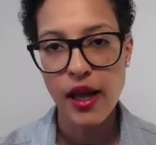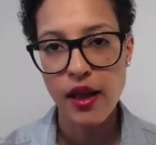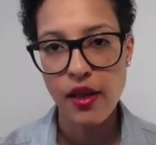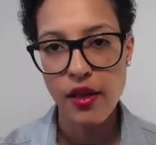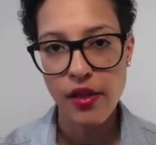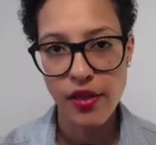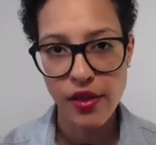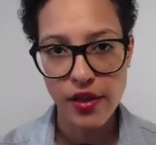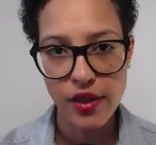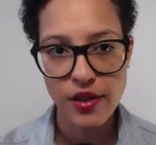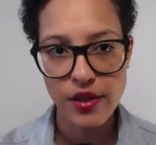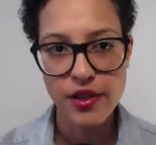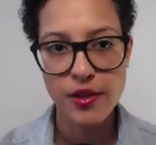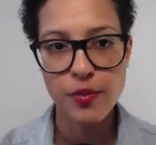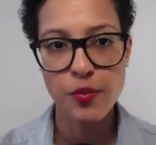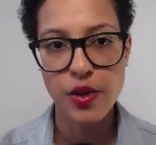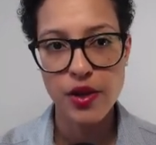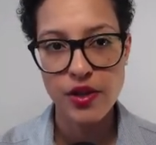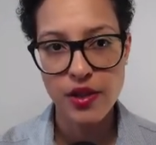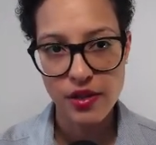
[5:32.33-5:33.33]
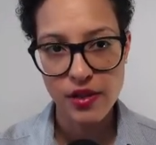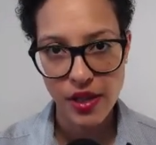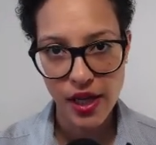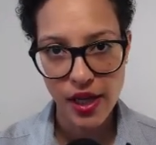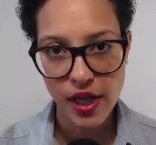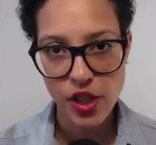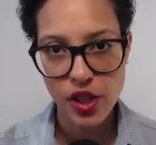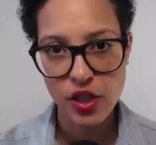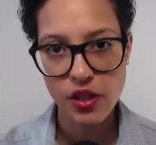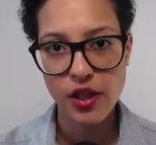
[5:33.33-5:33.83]
this
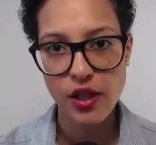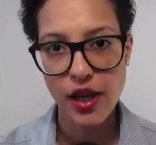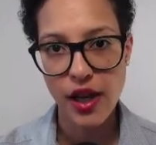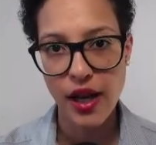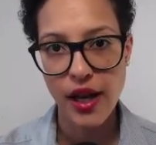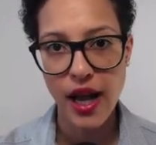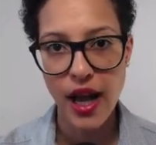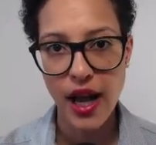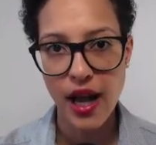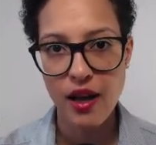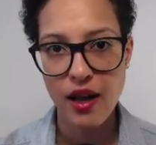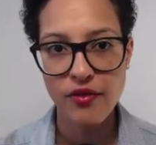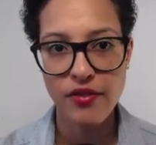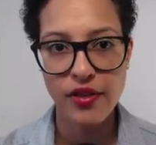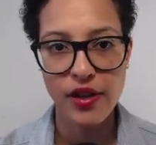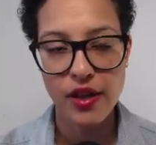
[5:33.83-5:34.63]
presentation that I have